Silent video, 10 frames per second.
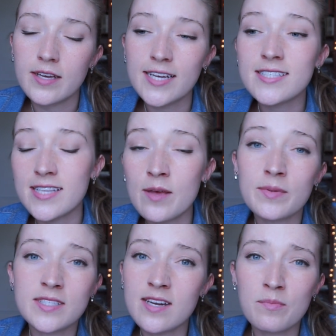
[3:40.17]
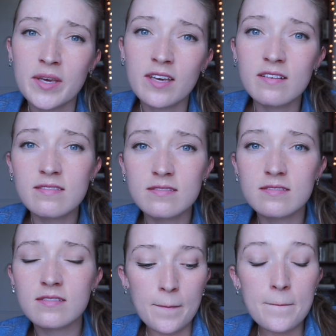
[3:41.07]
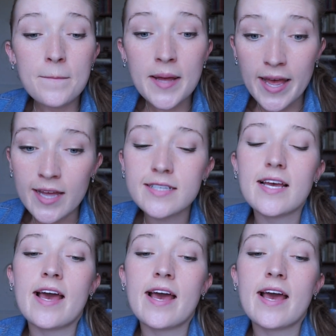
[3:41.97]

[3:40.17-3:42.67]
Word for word: It's them. It's not me. But